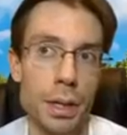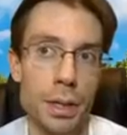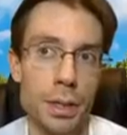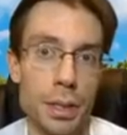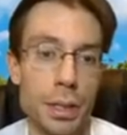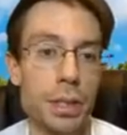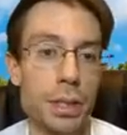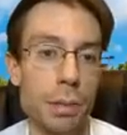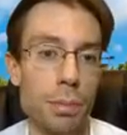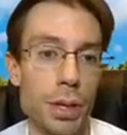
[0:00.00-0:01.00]

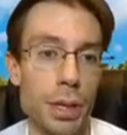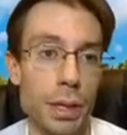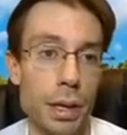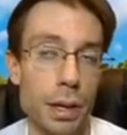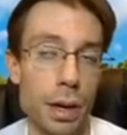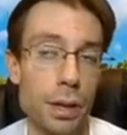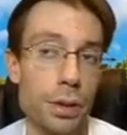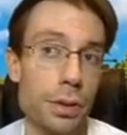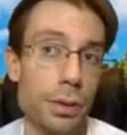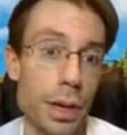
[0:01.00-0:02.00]
sees something that
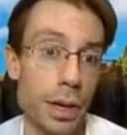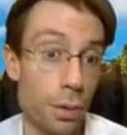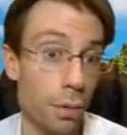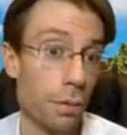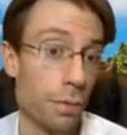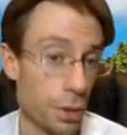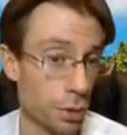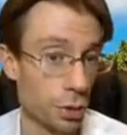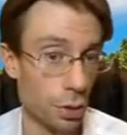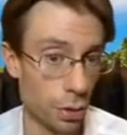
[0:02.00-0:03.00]
either they don't
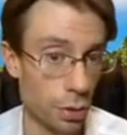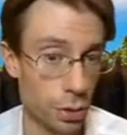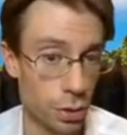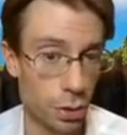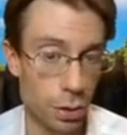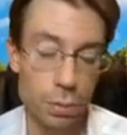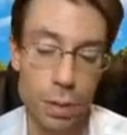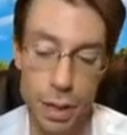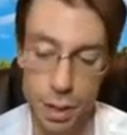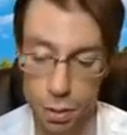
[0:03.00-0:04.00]
feel should look a certain
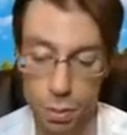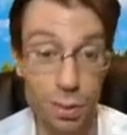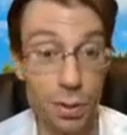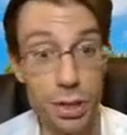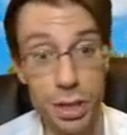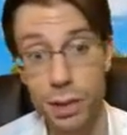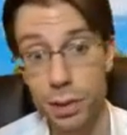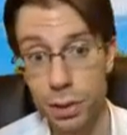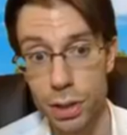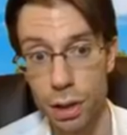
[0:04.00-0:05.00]
way, or they're
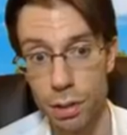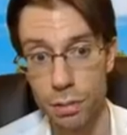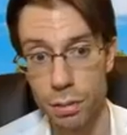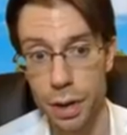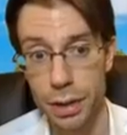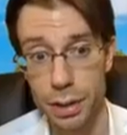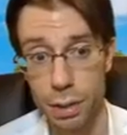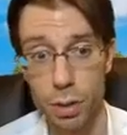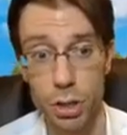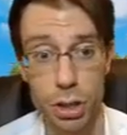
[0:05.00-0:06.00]
jealous of, right?
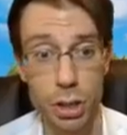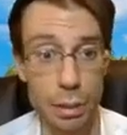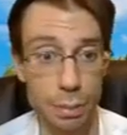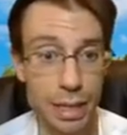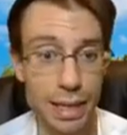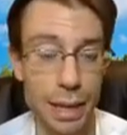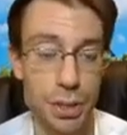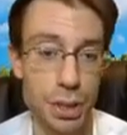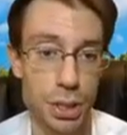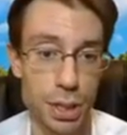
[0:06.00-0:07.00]
Someone shouldn't be
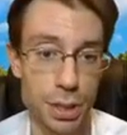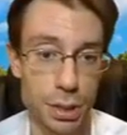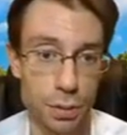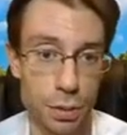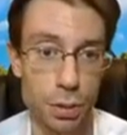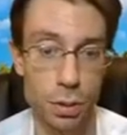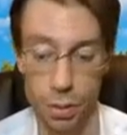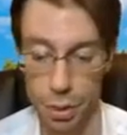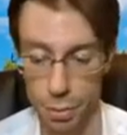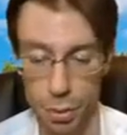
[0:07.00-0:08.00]
that successful,
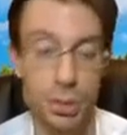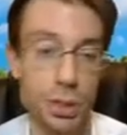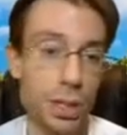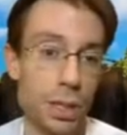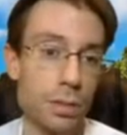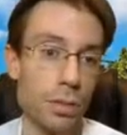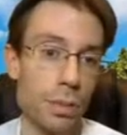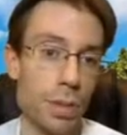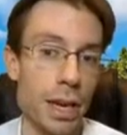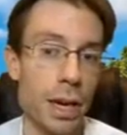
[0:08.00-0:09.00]
or they're more successful
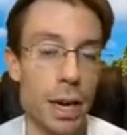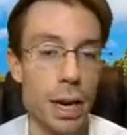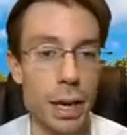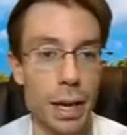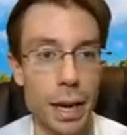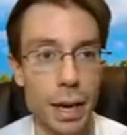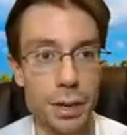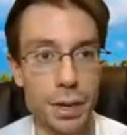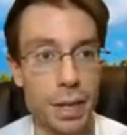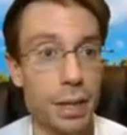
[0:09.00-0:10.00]
than me.
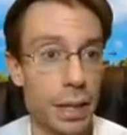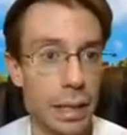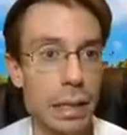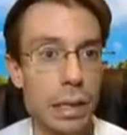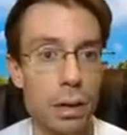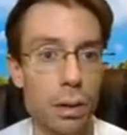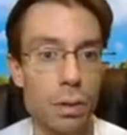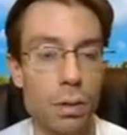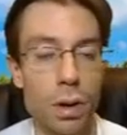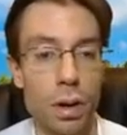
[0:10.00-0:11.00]
And the
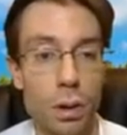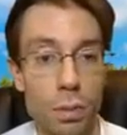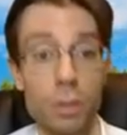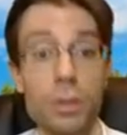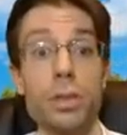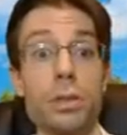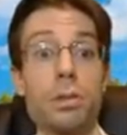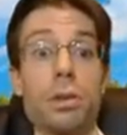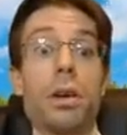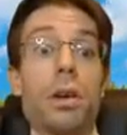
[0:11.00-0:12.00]
ego will just
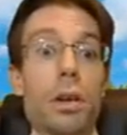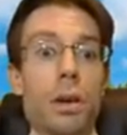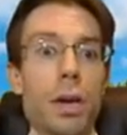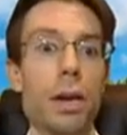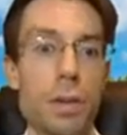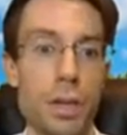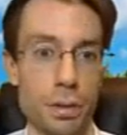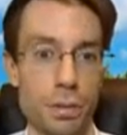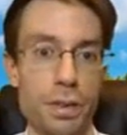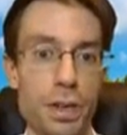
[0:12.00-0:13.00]
kind of come out, and
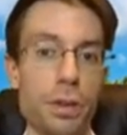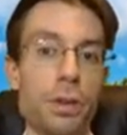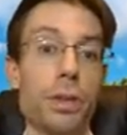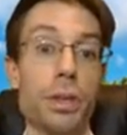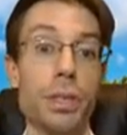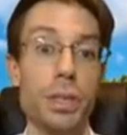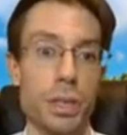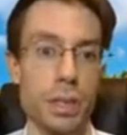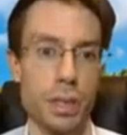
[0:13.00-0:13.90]
you'll feel this